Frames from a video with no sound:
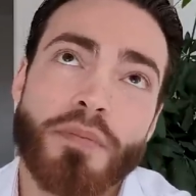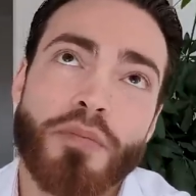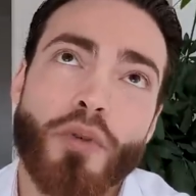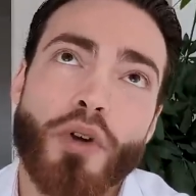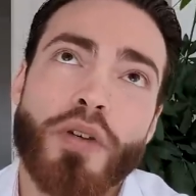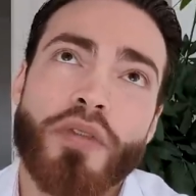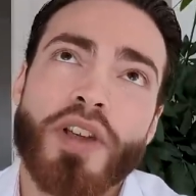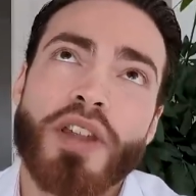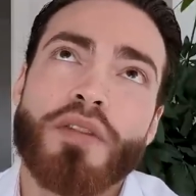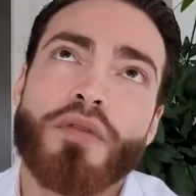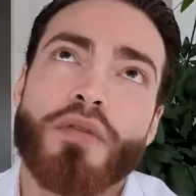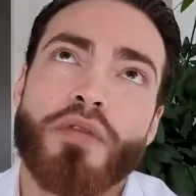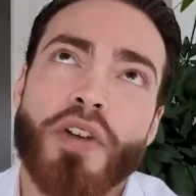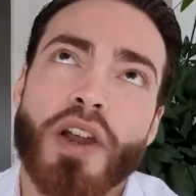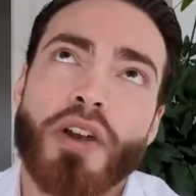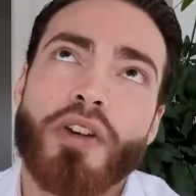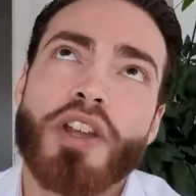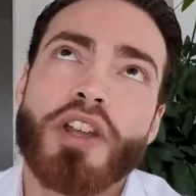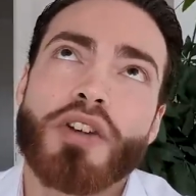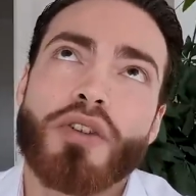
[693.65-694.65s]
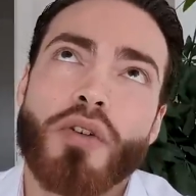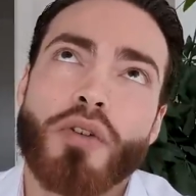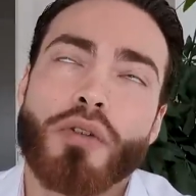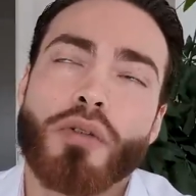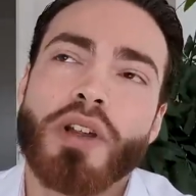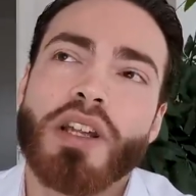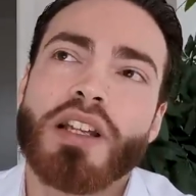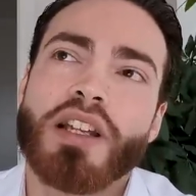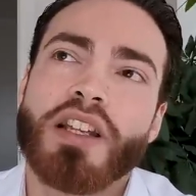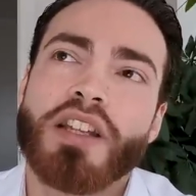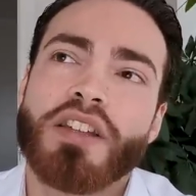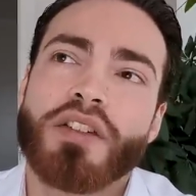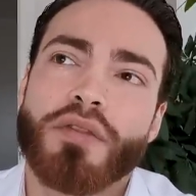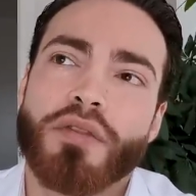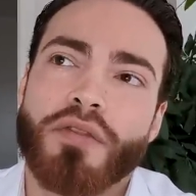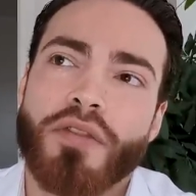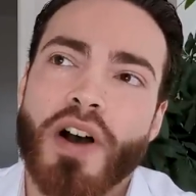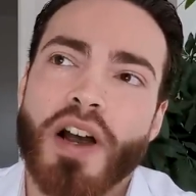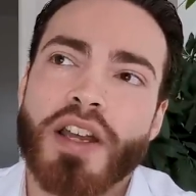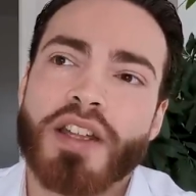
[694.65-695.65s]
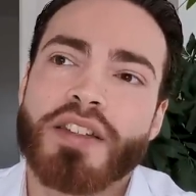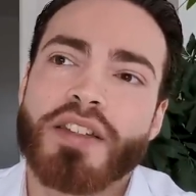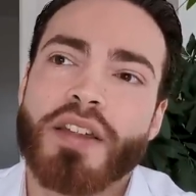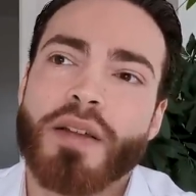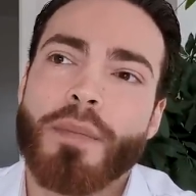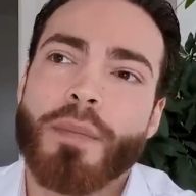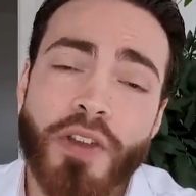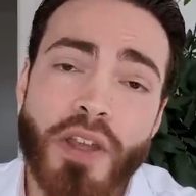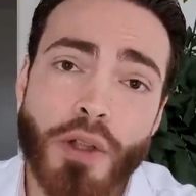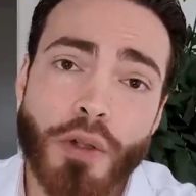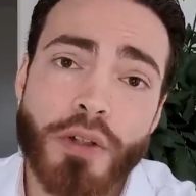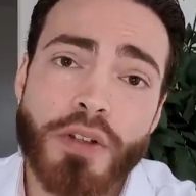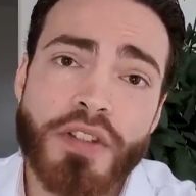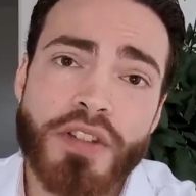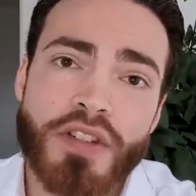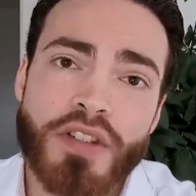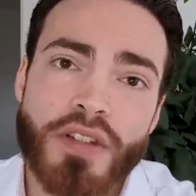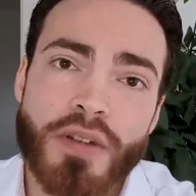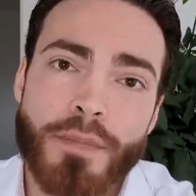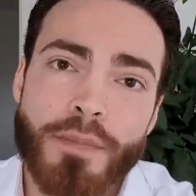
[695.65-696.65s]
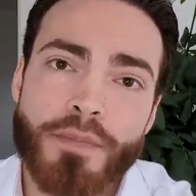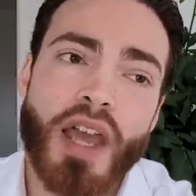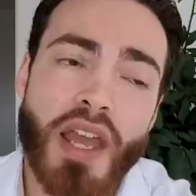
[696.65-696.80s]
Within very concretely defined fields,